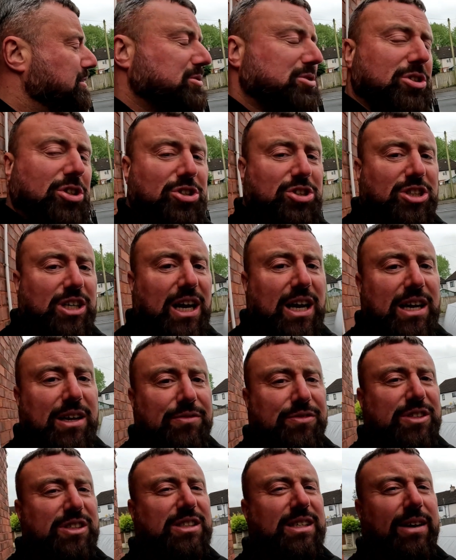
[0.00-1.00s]
It's just shy
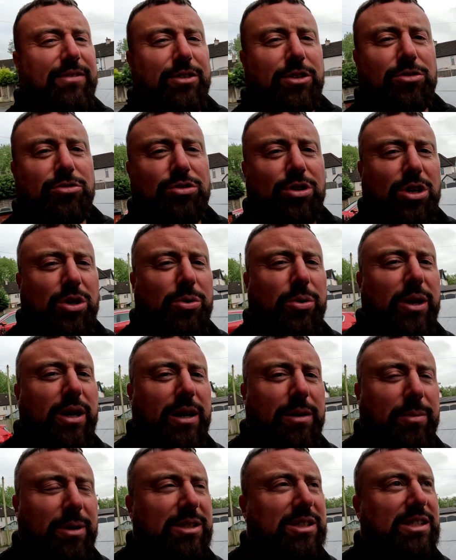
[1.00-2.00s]
of 700
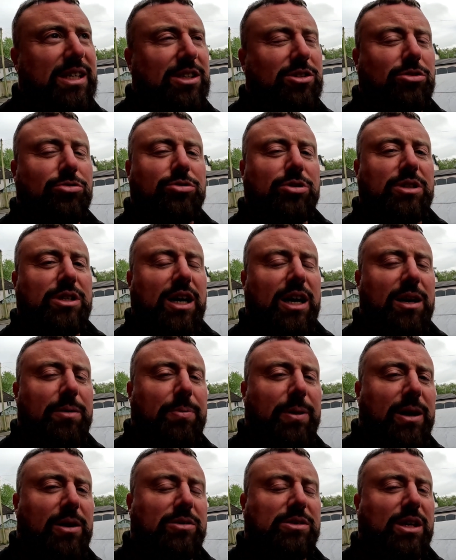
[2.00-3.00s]
quid, about
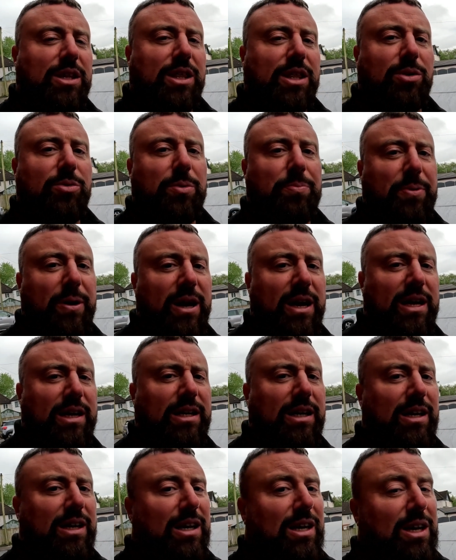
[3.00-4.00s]
£690 I think we paid,
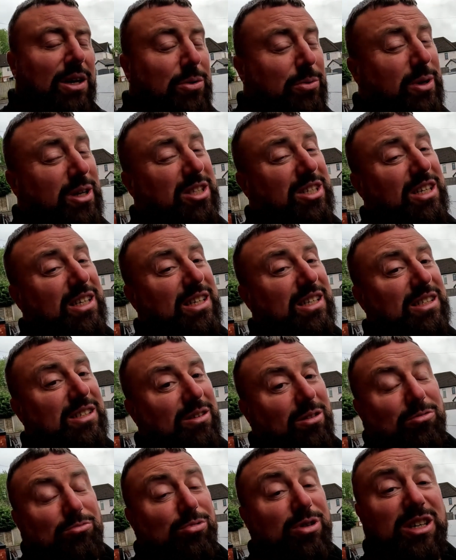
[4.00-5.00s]
which is
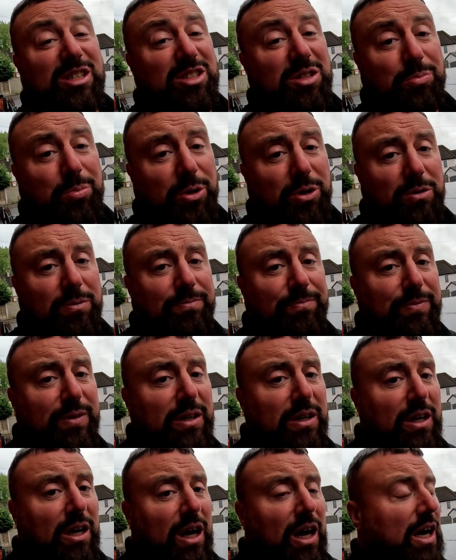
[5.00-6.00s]
reasonable.
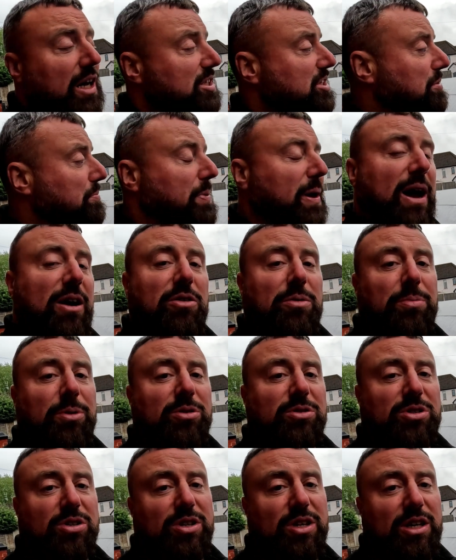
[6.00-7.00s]
It's
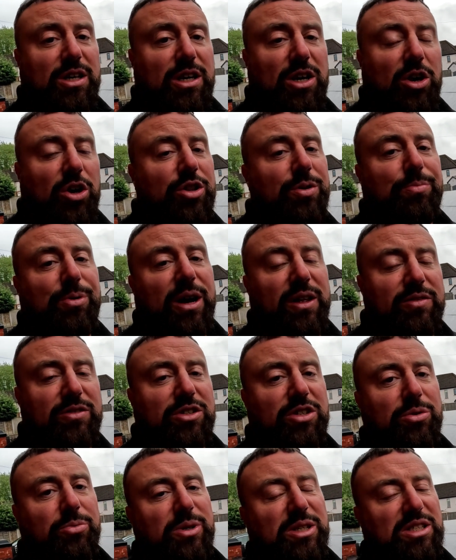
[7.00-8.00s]
comparable to the other
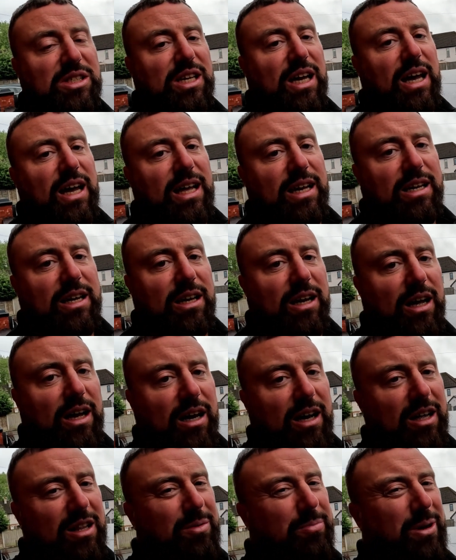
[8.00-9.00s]
brands that we said
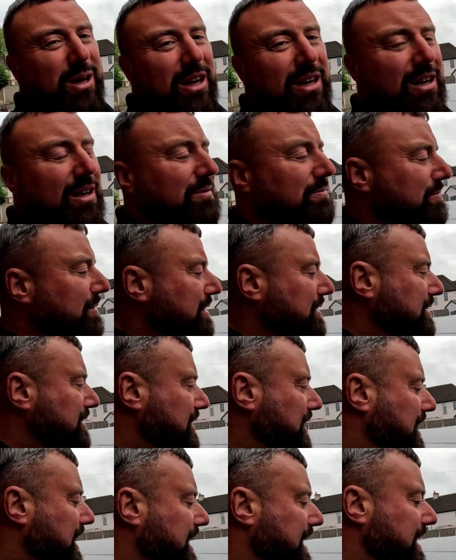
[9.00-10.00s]
at the beginning.
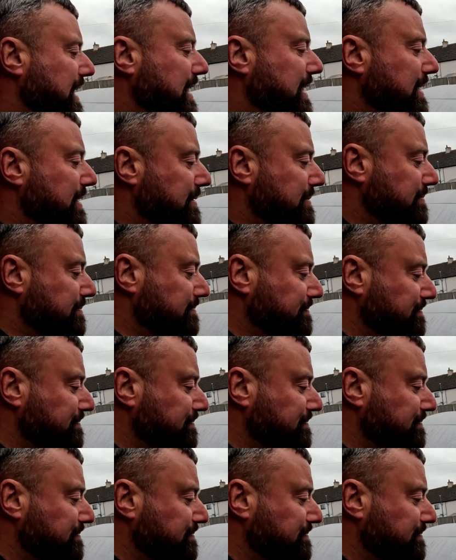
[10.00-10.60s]
I